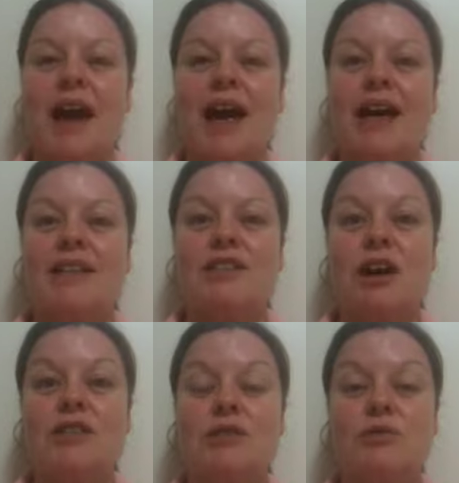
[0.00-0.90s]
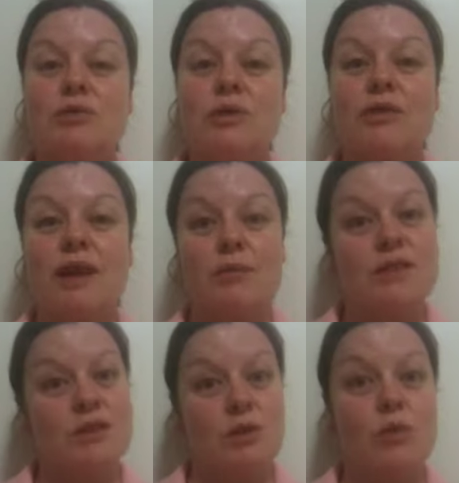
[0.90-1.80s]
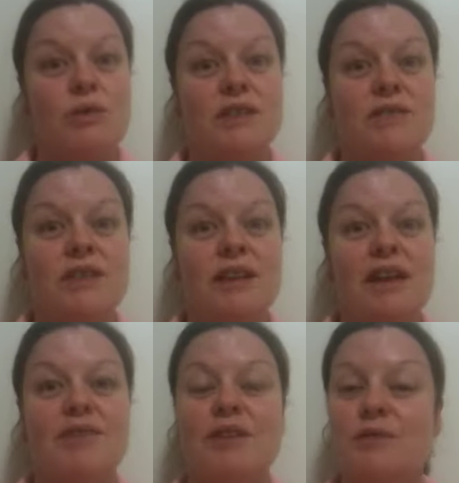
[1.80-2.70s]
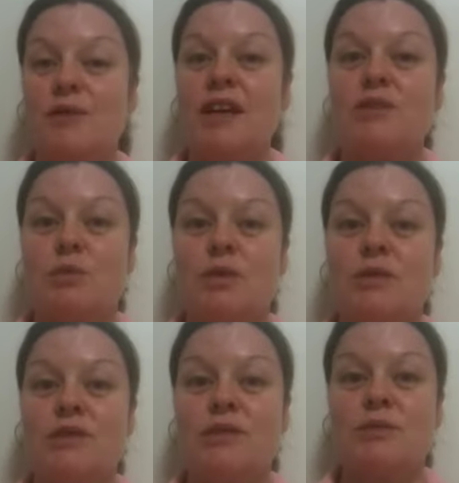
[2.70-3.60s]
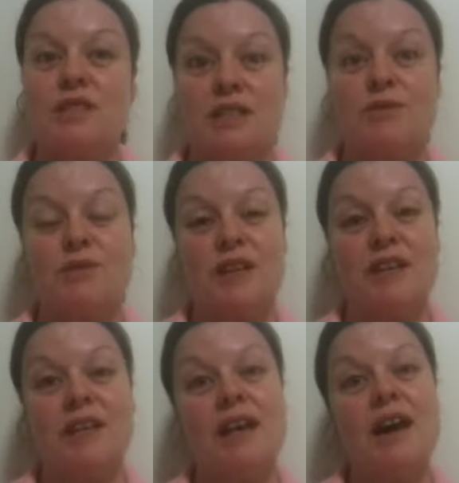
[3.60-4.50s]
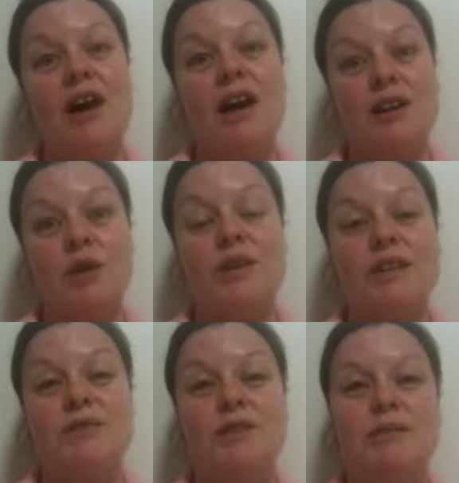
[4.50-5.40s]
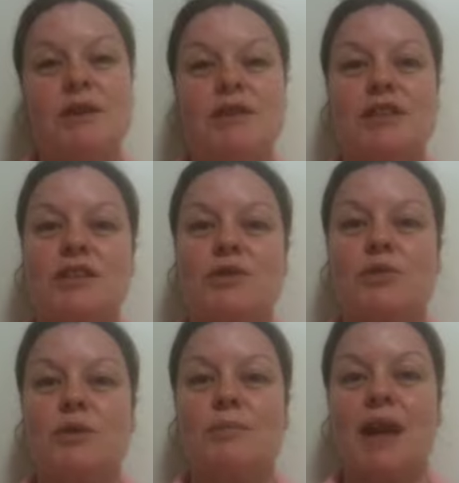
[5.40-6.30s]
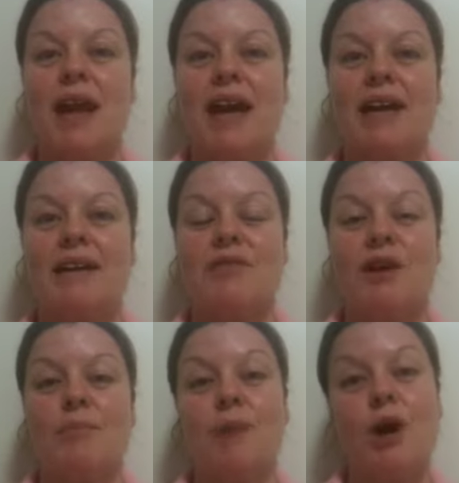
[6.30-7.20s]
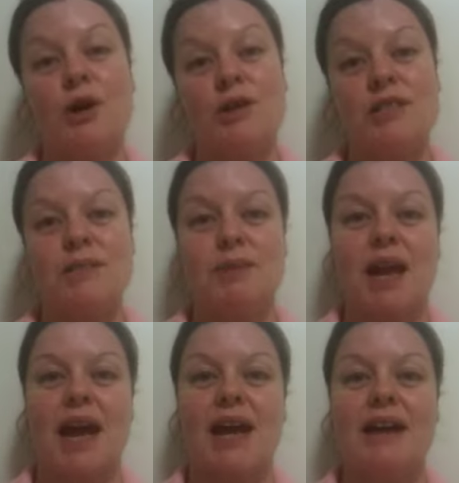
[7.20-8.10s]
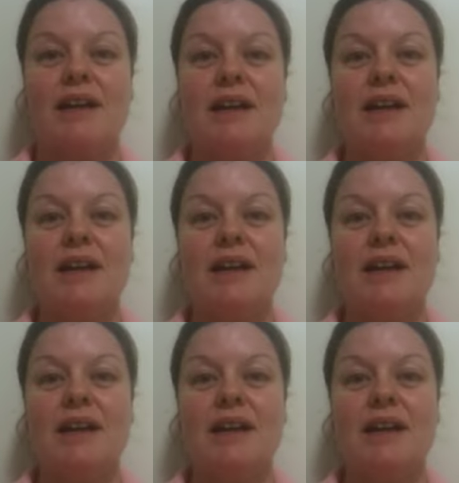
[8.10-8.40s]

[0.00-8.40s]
and I saw that was the cause of it, and the effect was, which interfered. I know it interfered because I saw the opposing player,